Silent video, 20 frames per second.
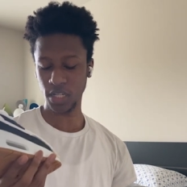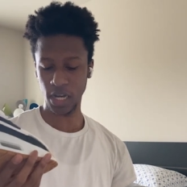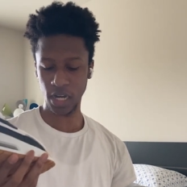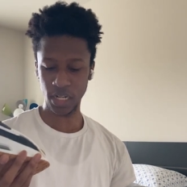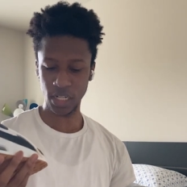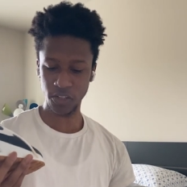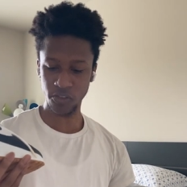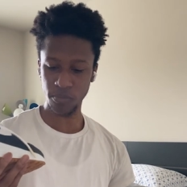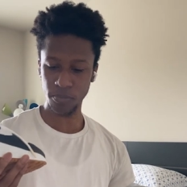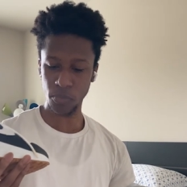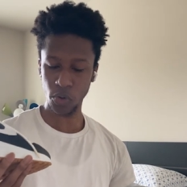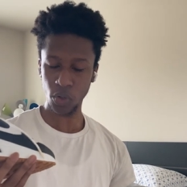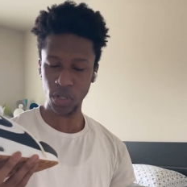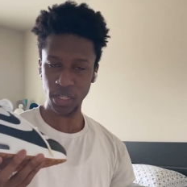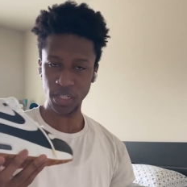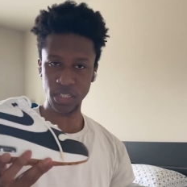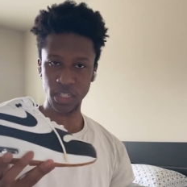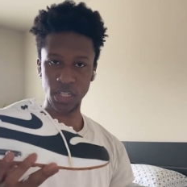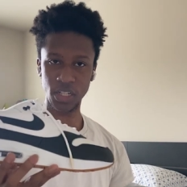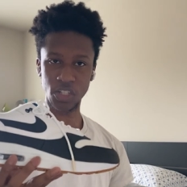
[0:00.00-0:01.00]
Got this from
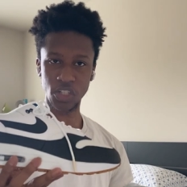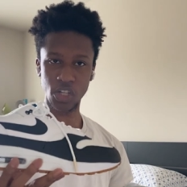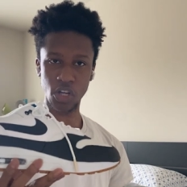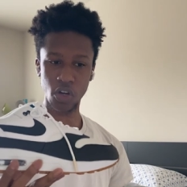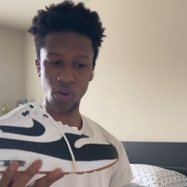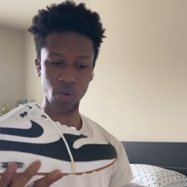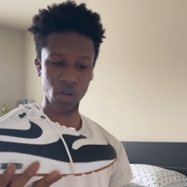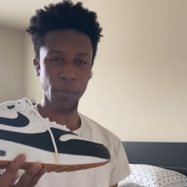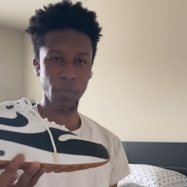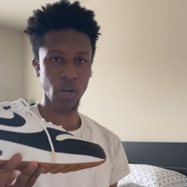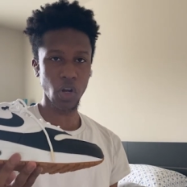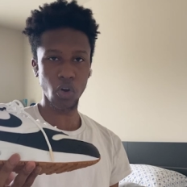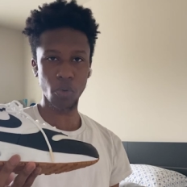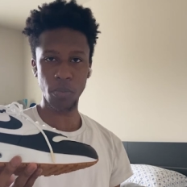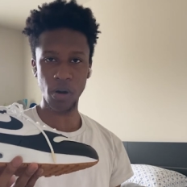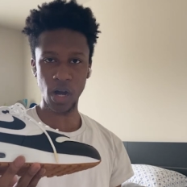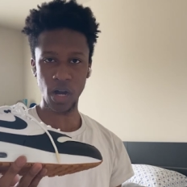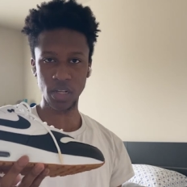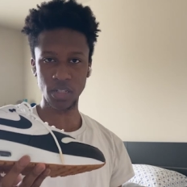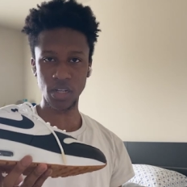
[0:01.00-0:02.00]
Burlington, so came with no
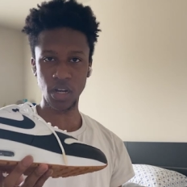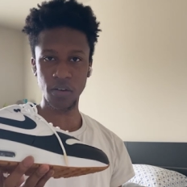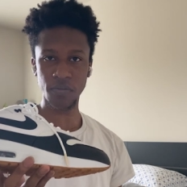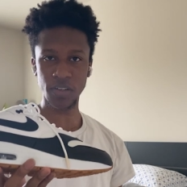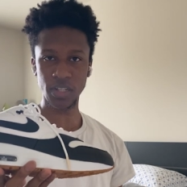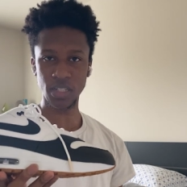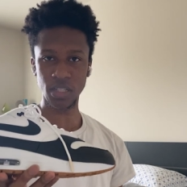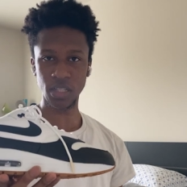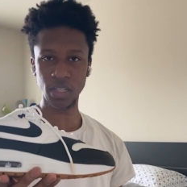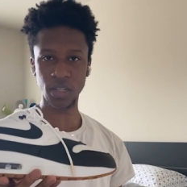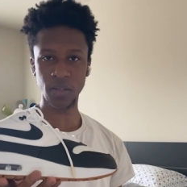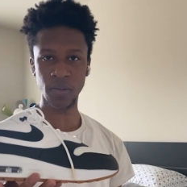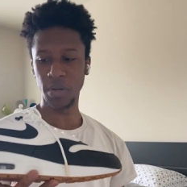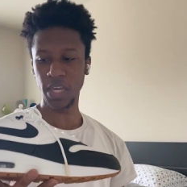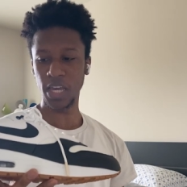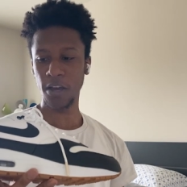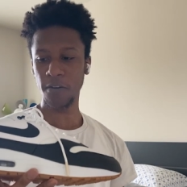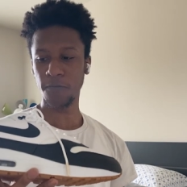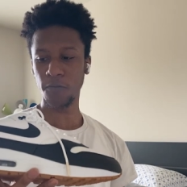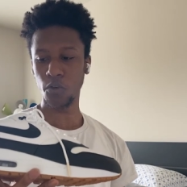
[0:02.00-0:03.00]
box obviously, but
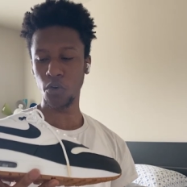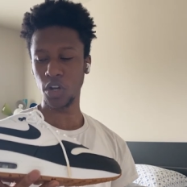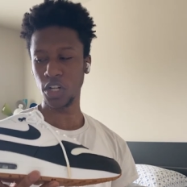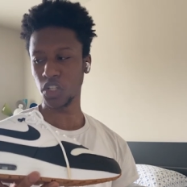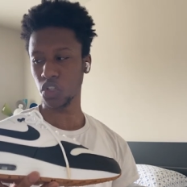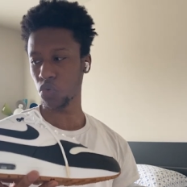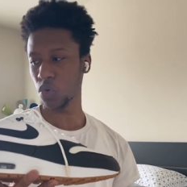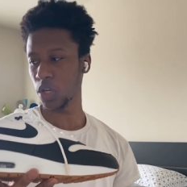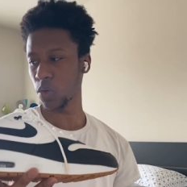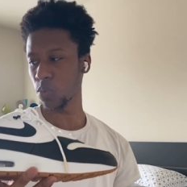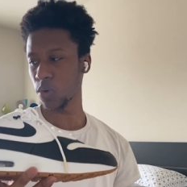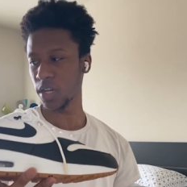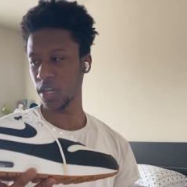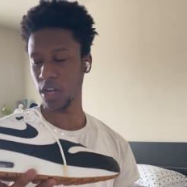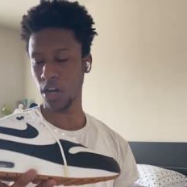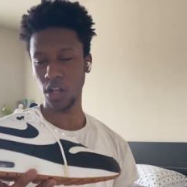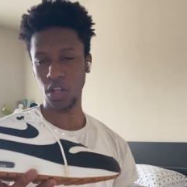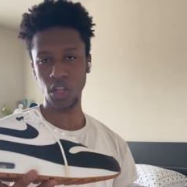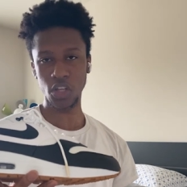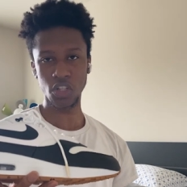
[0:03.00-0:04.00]
yeah, for twenty-one
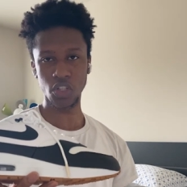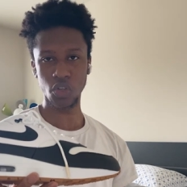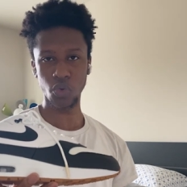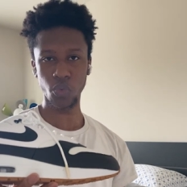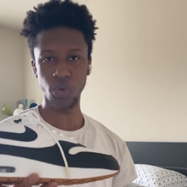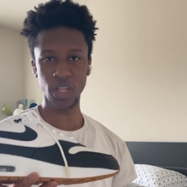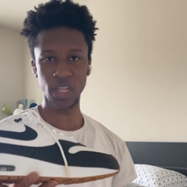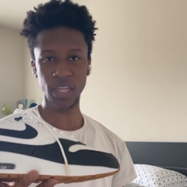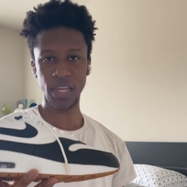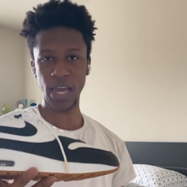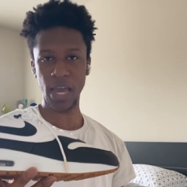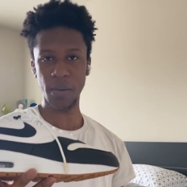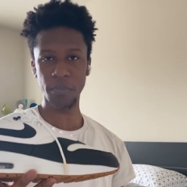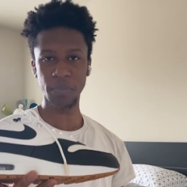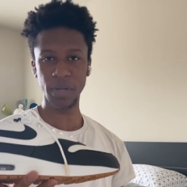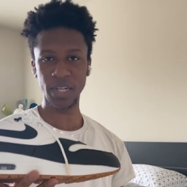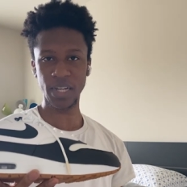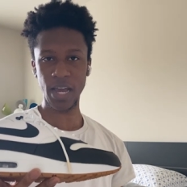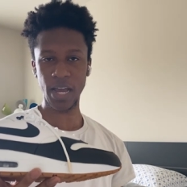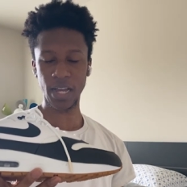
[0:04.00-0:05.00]
dollars you really can't
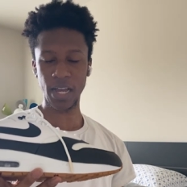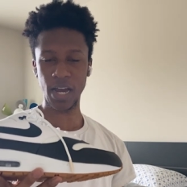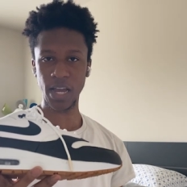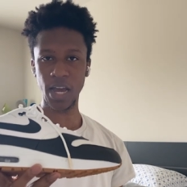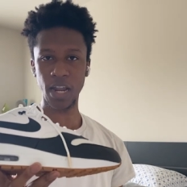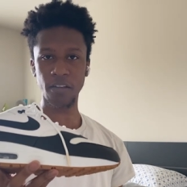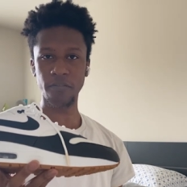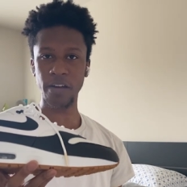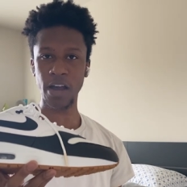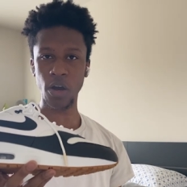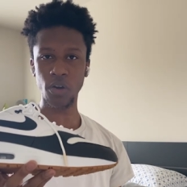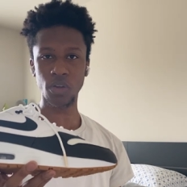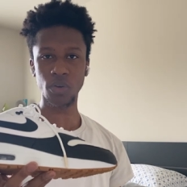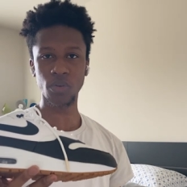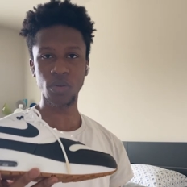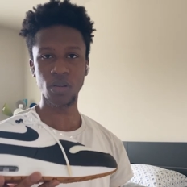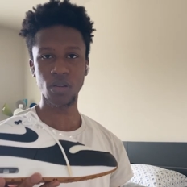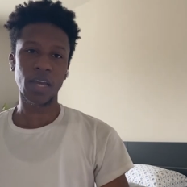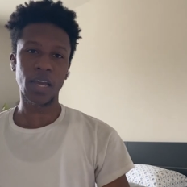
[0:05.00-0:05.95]
beat that kind of value.